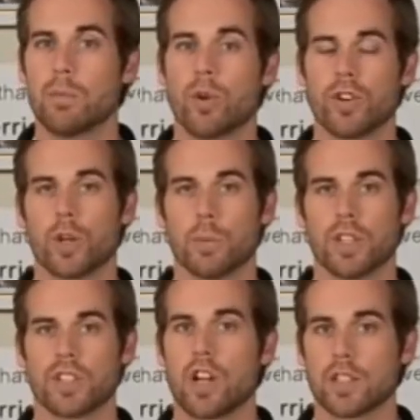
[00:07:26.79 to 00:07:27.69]
more durable.
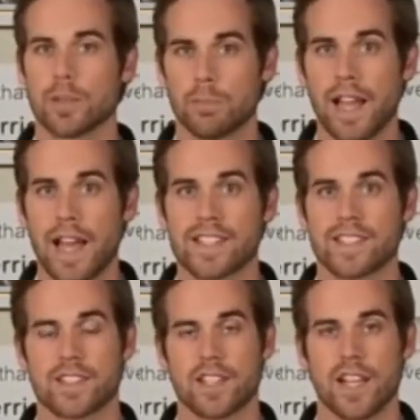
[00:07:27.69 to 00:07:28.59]
It's called a
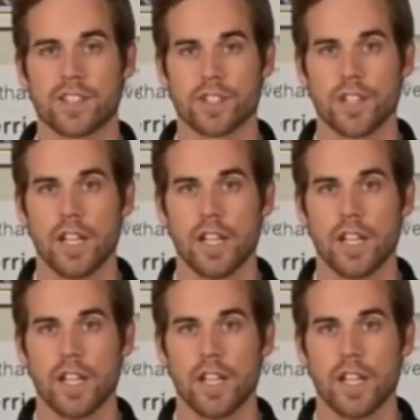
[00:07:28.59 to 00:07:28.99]
plasticizer.